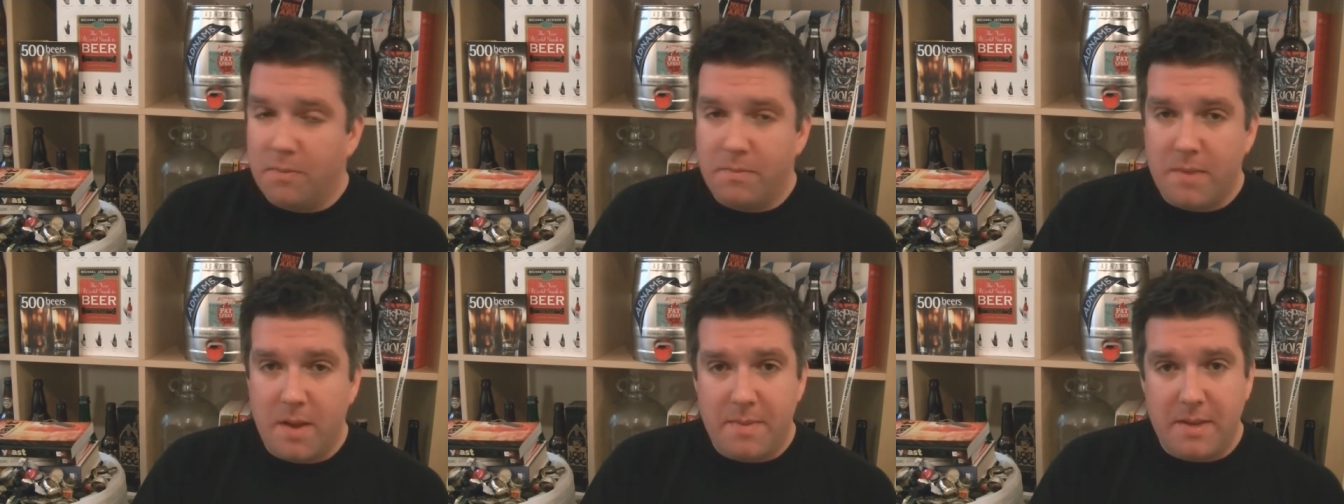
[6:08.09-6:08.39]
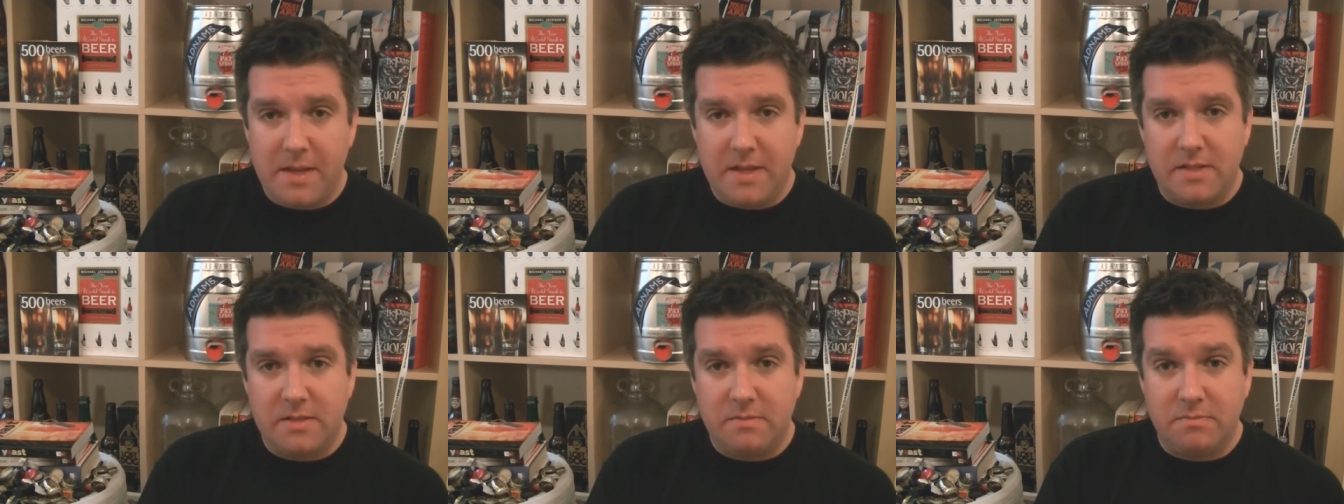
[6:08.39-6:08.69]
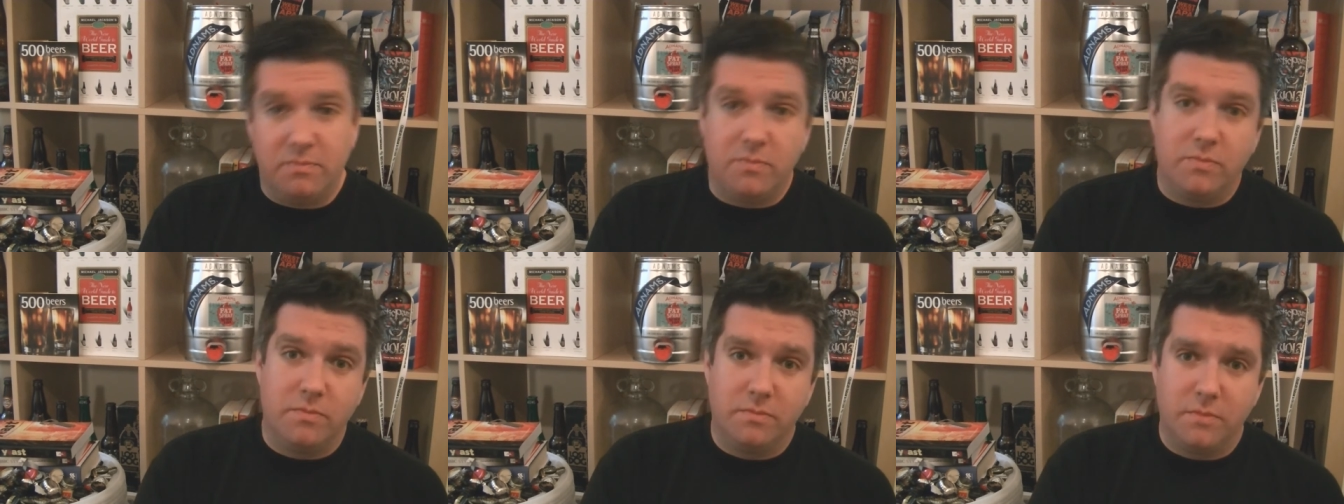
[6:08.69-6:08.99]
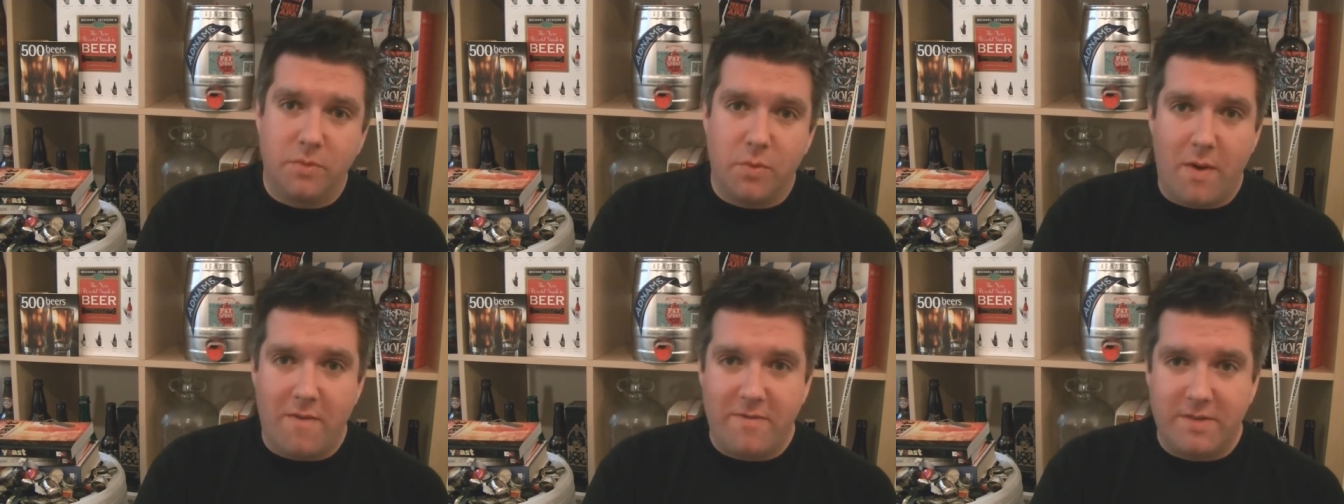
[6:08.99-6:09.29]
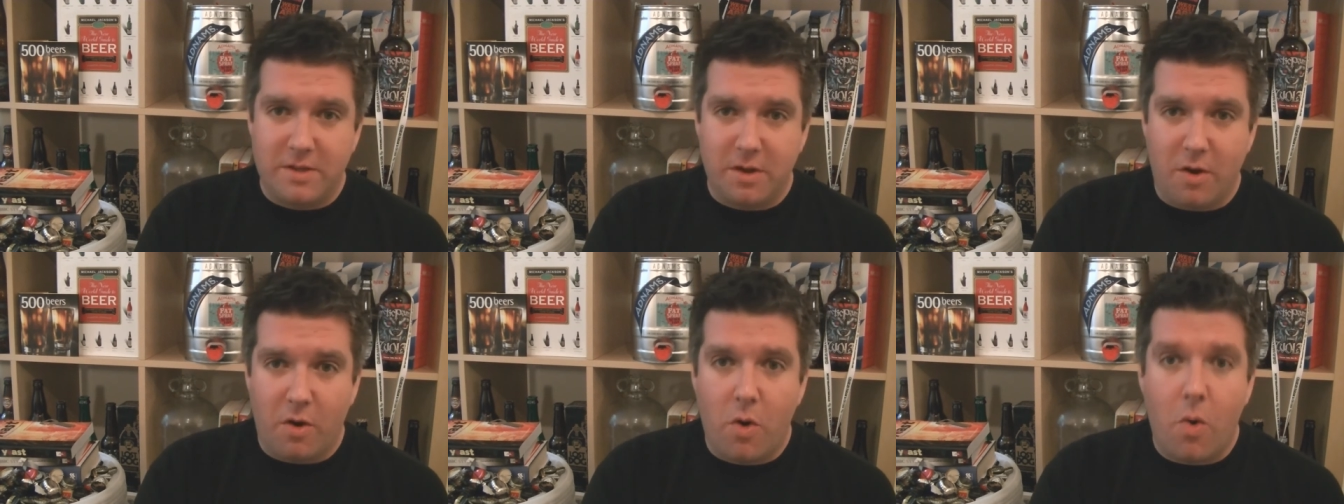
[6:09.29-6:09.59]
maybe the
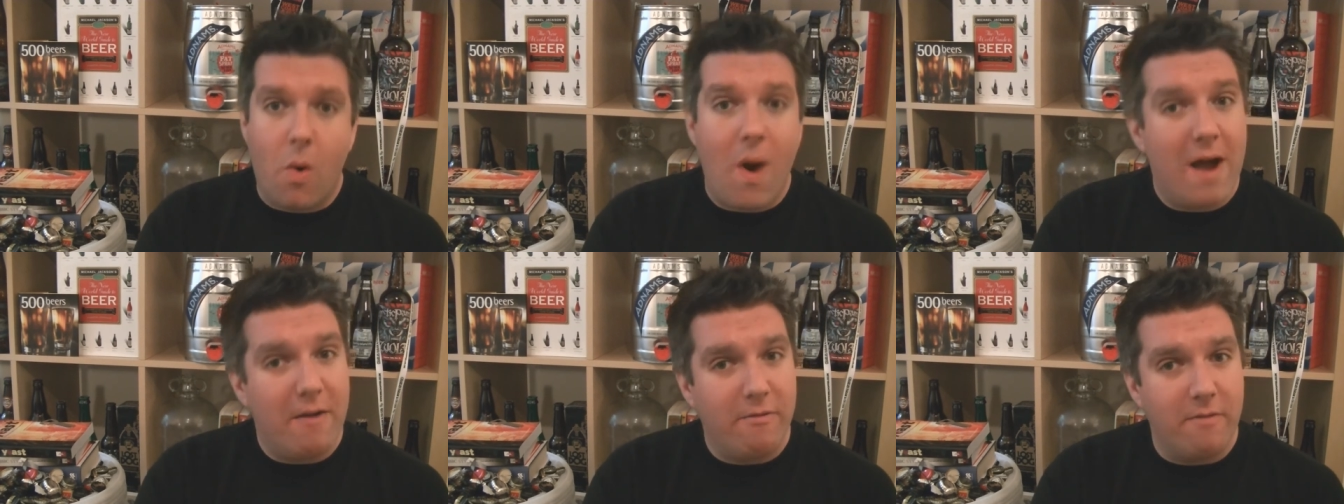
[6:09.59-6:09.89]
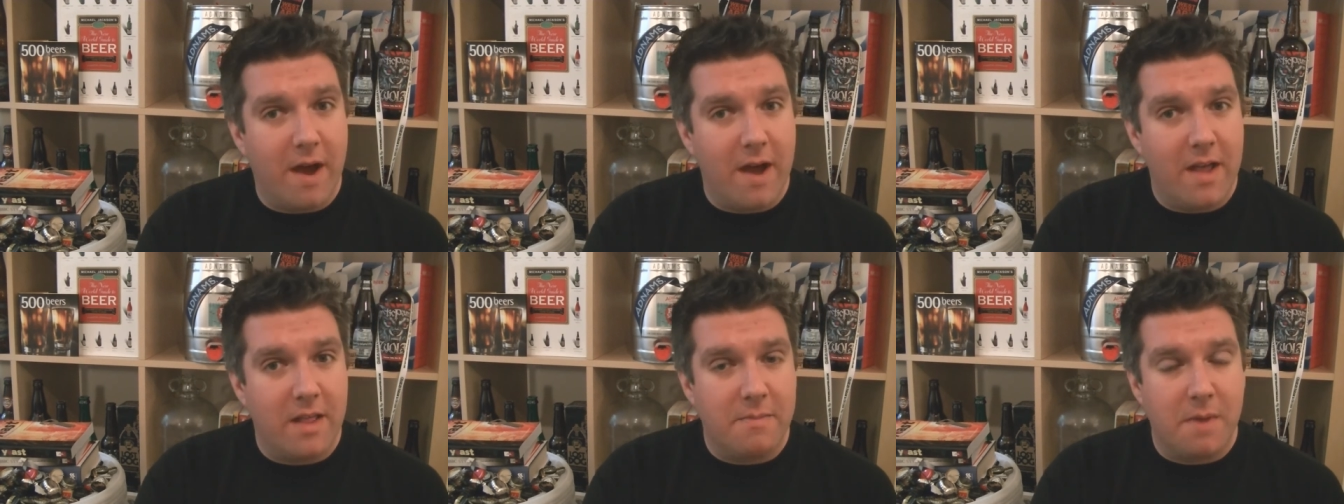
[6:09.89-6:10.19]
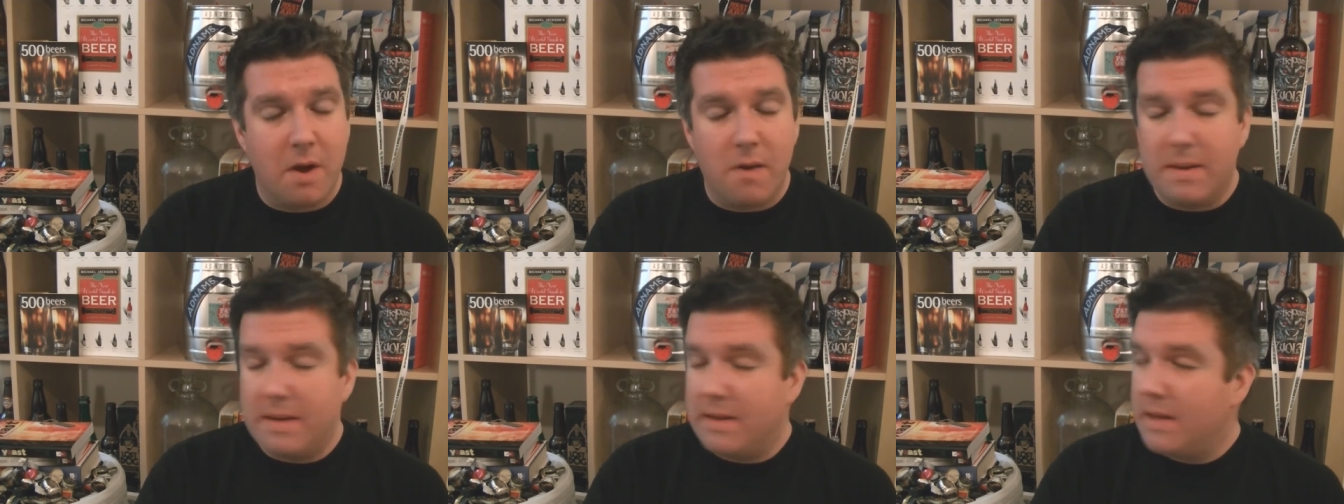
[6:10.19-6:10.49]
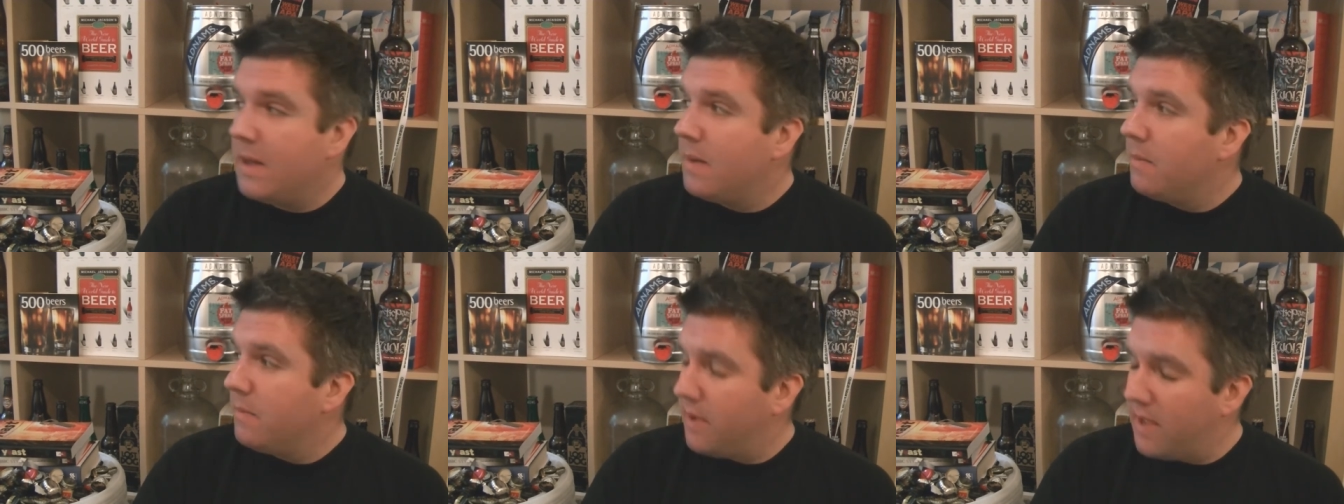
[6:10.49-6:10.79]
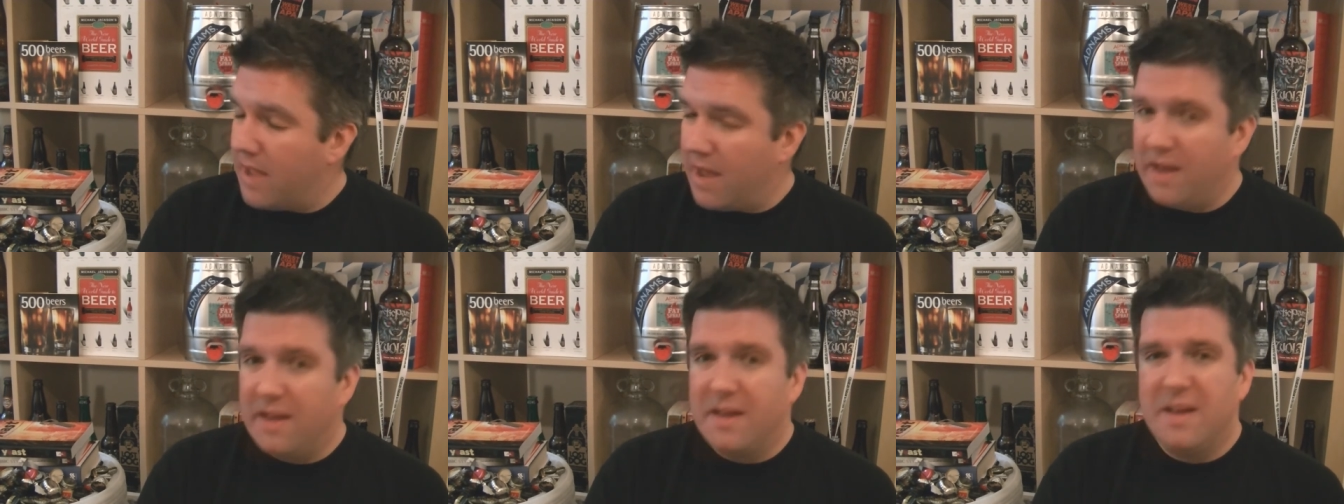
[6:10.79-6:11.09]
weather's not quite right at the moment, but
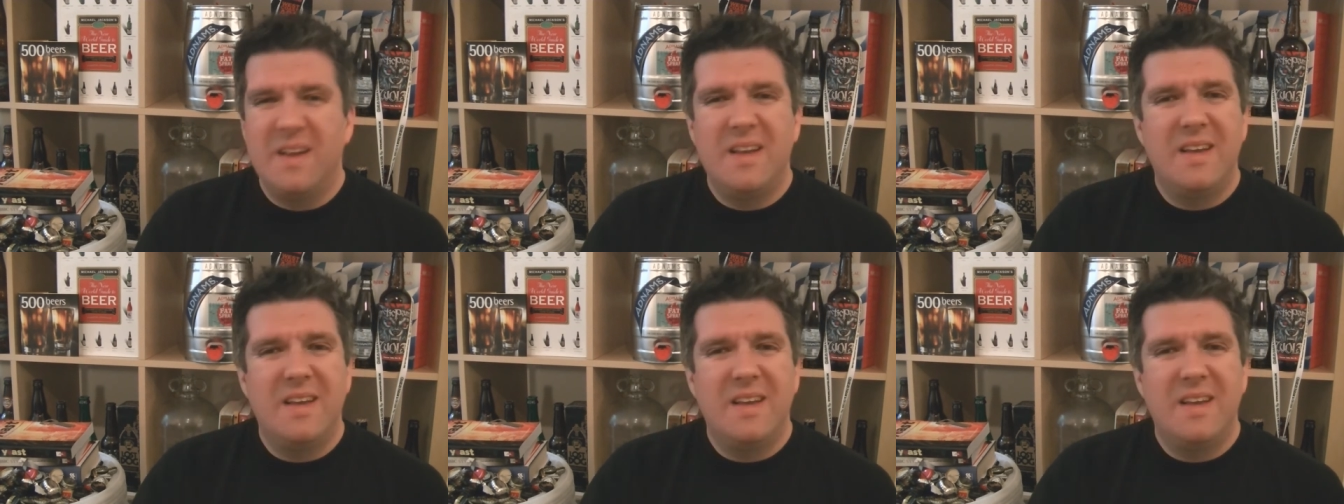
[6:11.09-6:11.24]
yeah,